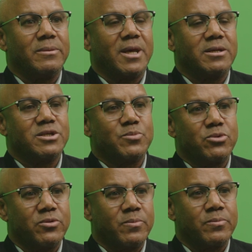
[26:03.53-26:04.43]
that is
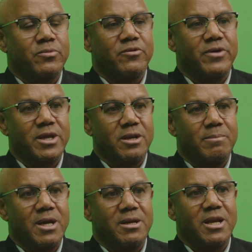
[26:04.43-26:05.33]
provided
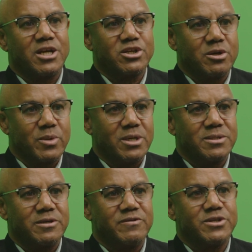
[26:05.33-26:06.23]
by the National Weather
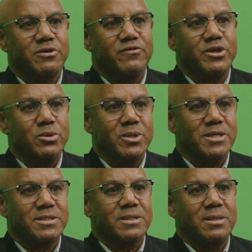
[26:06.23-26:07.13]
Service of the
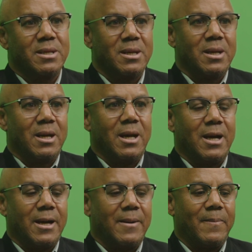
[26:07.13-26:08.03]
U.S.
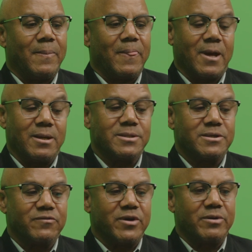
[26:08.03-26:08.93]
And it's
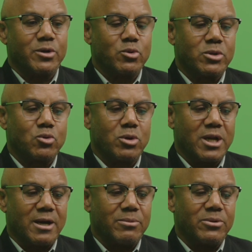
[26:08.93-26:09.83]
a very good
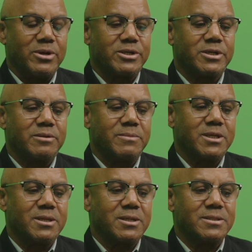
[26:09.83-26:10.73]
collaboration
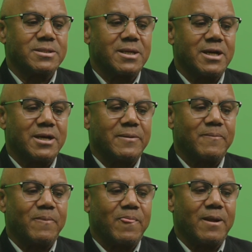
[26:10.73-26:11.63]
because
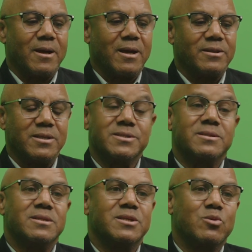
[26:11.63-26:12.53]

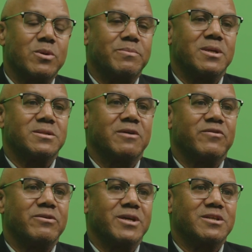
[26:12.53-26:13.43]
these equipments are
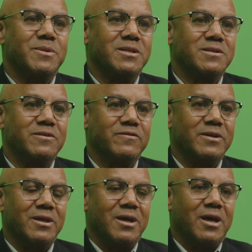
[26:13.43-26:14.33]
very expensive.
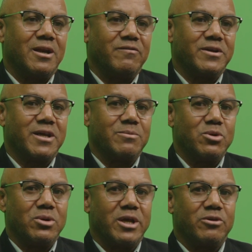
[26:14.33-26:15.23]
And every time
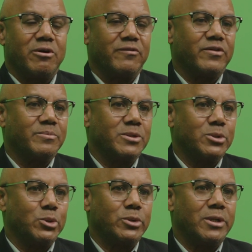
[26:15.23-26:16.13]
you let off a
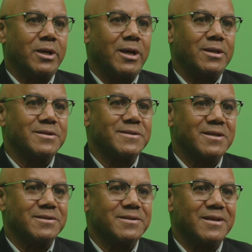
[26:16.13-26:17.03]
balloon and a
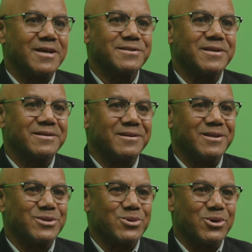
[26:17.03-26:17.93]
sensor, that's it.
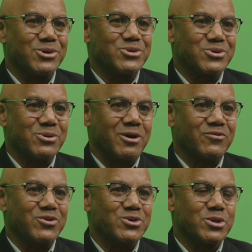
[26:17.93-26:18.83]
It's gone. So you
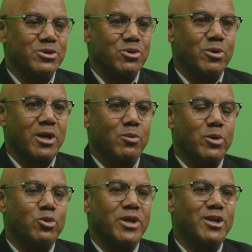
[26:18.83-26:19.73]
have to use a new one. And
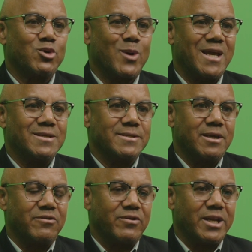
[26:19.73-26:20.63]
we do that twice
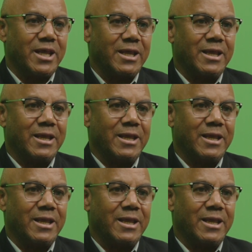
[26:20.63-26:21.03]
every day.